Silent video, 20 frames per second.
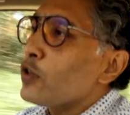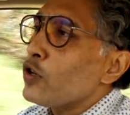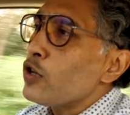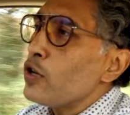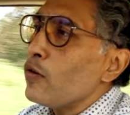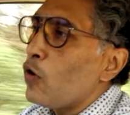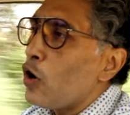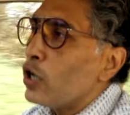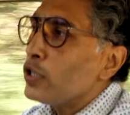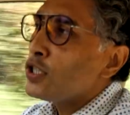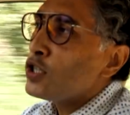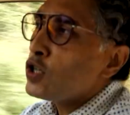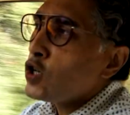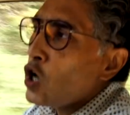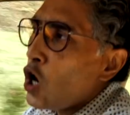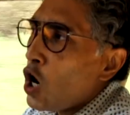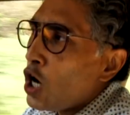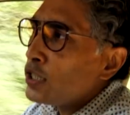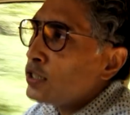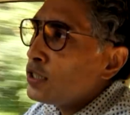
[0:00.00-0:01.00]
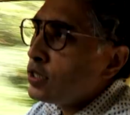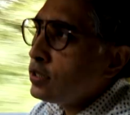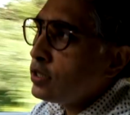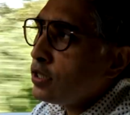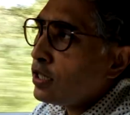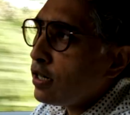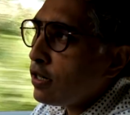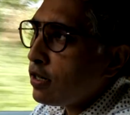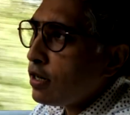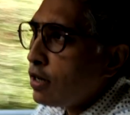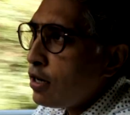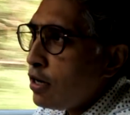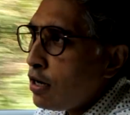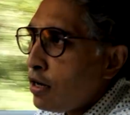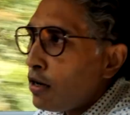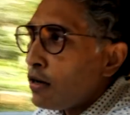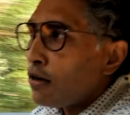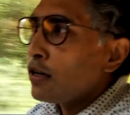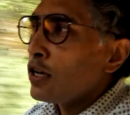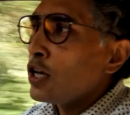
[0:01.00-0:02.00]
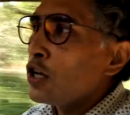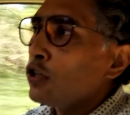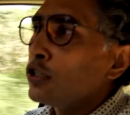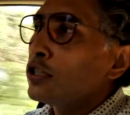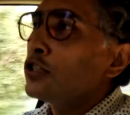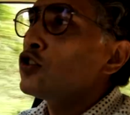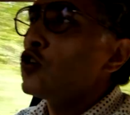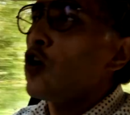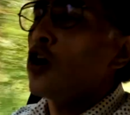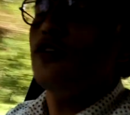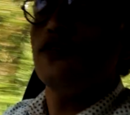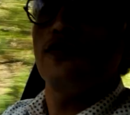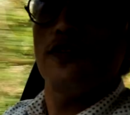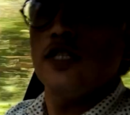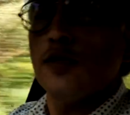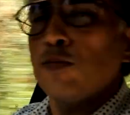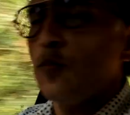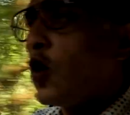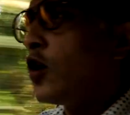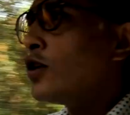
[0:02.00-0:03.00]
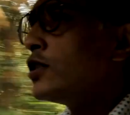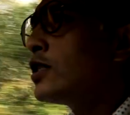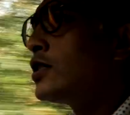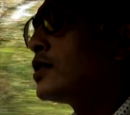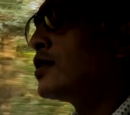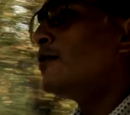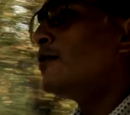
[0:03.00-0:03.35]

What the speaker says: you've also got, the throttle response